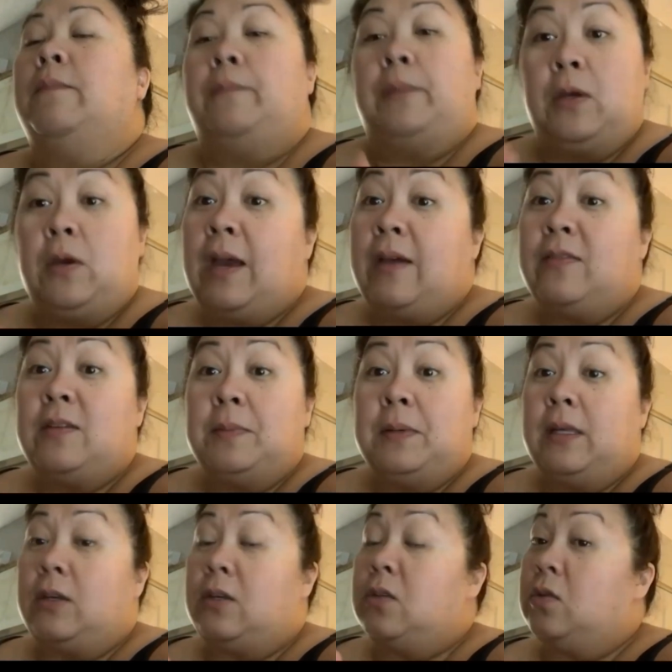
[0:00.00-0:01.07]
but you have to be
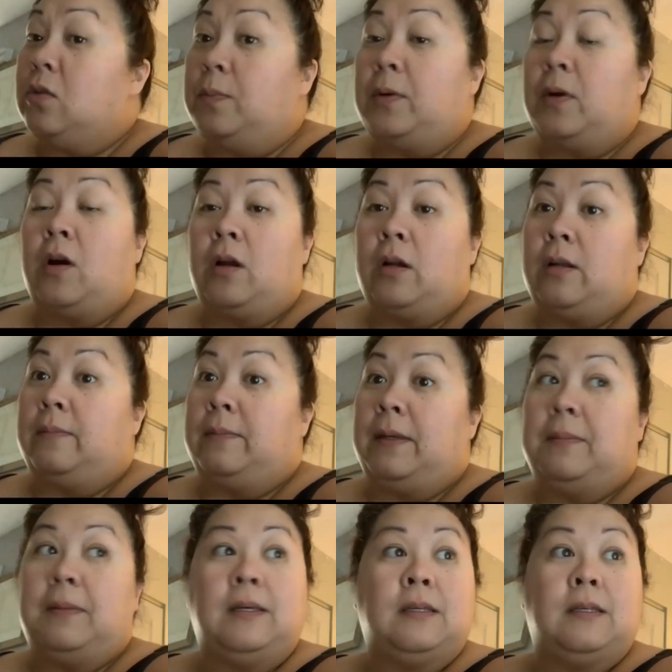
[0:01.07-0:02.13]
like super hard on
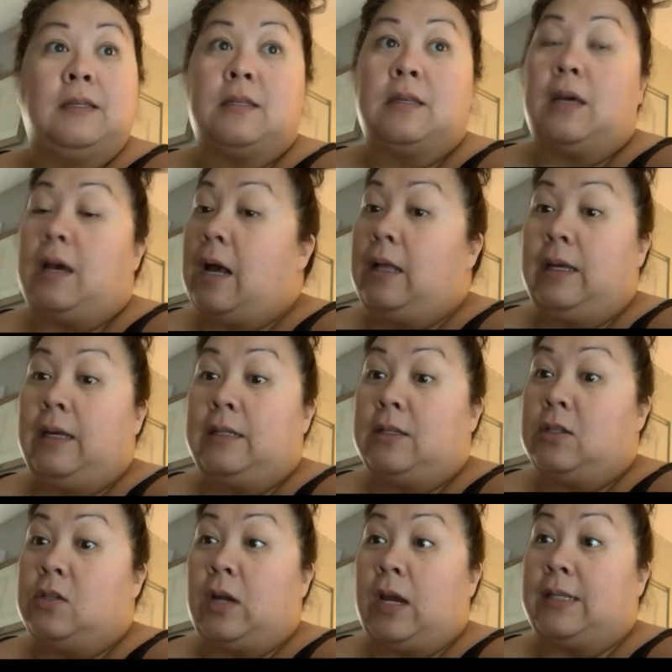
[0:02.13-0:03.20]
me because I'll get
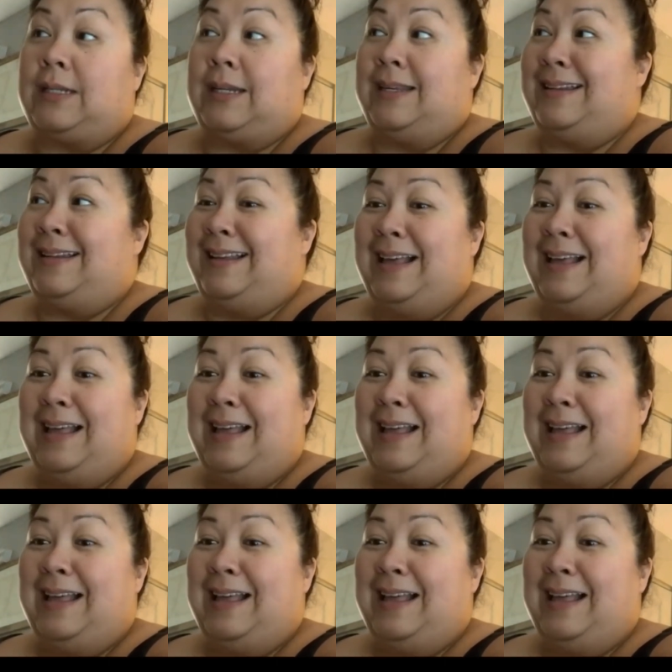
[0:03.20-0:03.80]
distracted.